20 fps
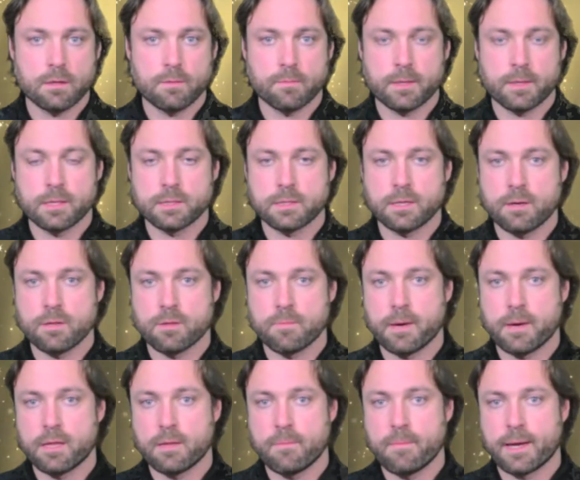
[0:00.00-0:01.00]
being touched
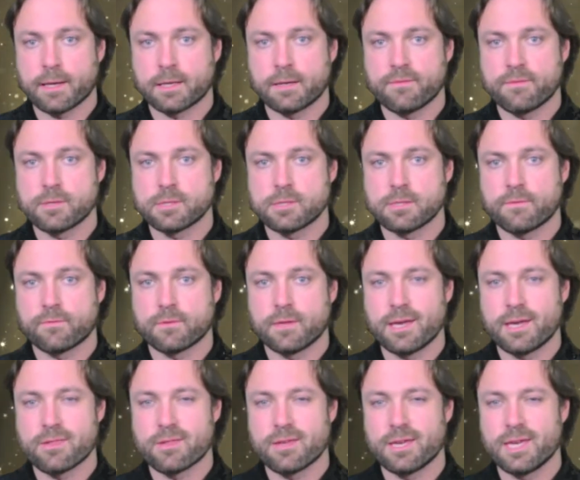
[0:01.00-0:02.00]
by the magnificence of
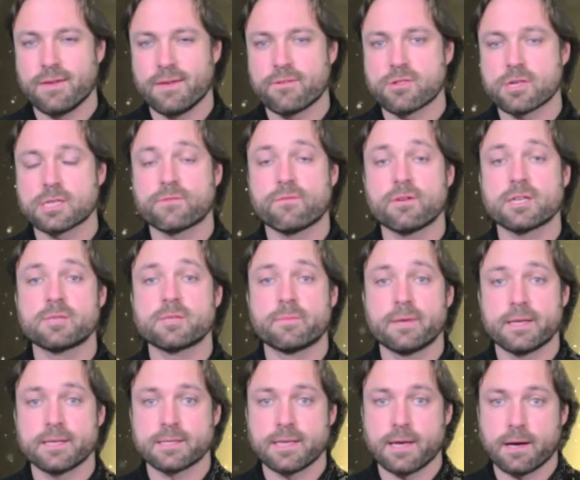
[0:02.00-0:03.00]
nature, even just for a
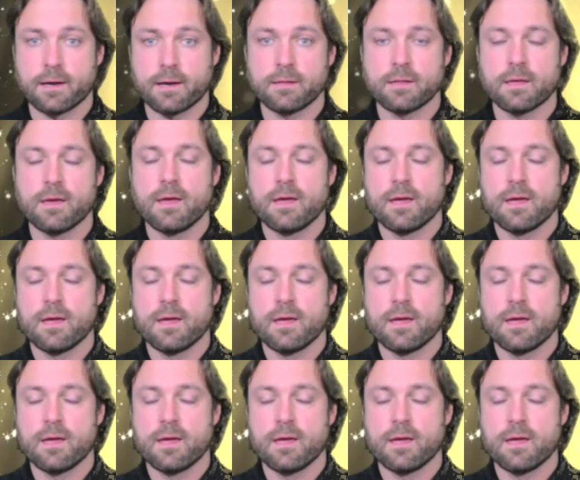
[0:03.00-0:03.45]
split second.